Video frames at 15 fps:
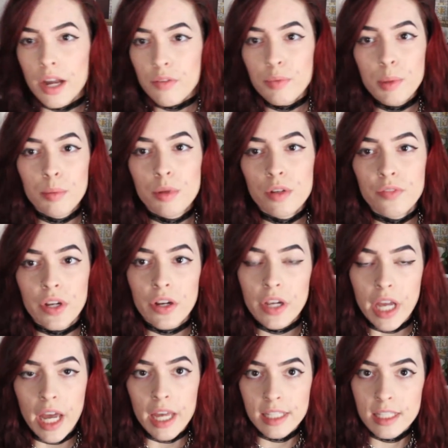of people are very
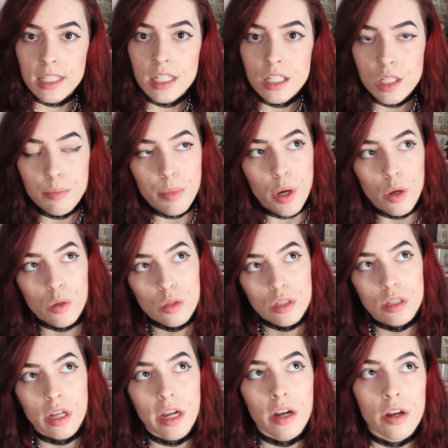hesitant to
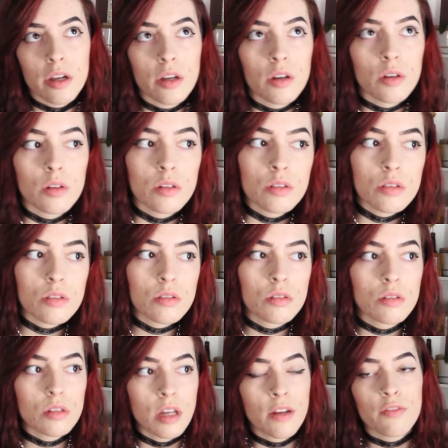post aerial
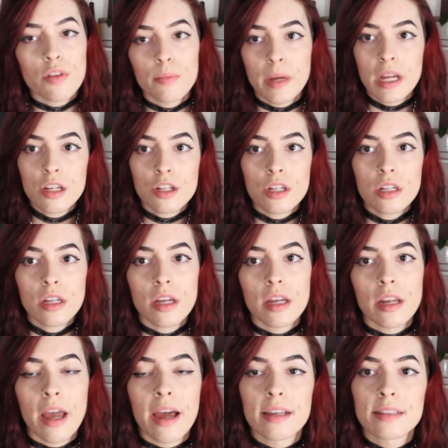information,
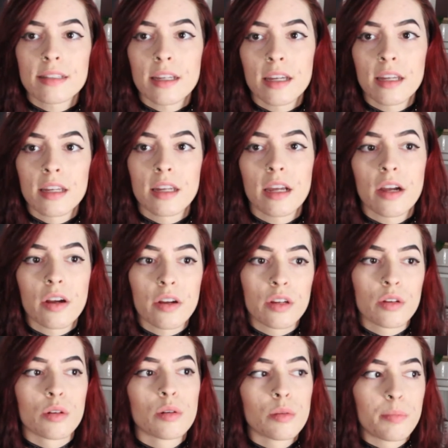and as an
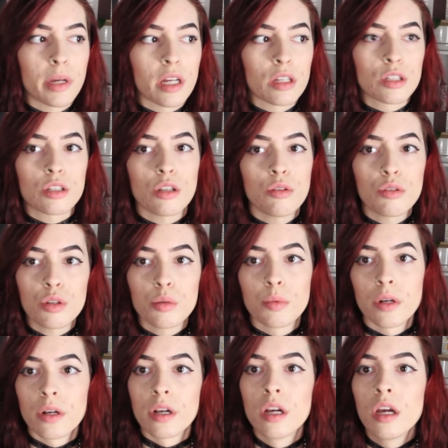aerial based
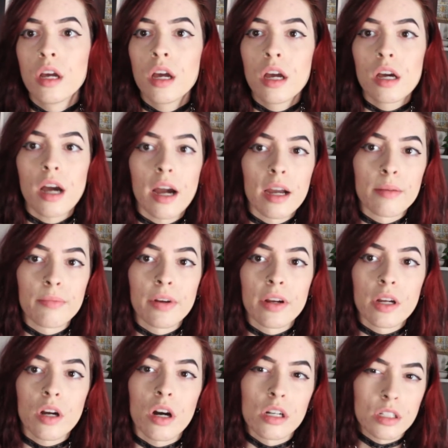YouTuber, I am
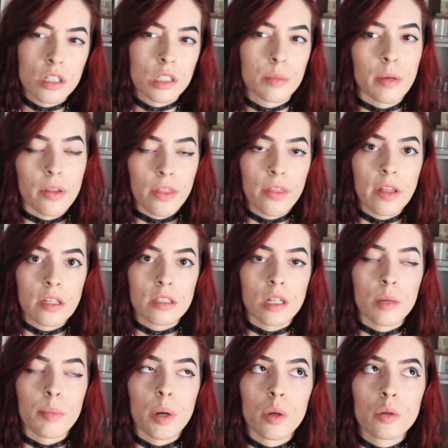very cautious about the things that
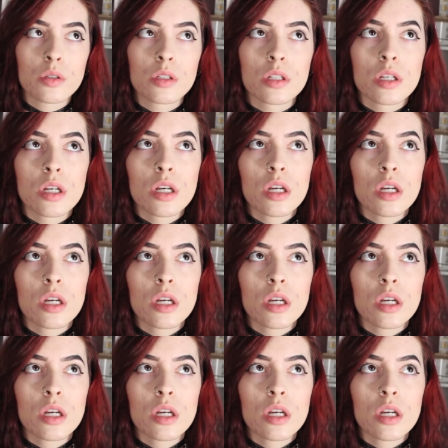I post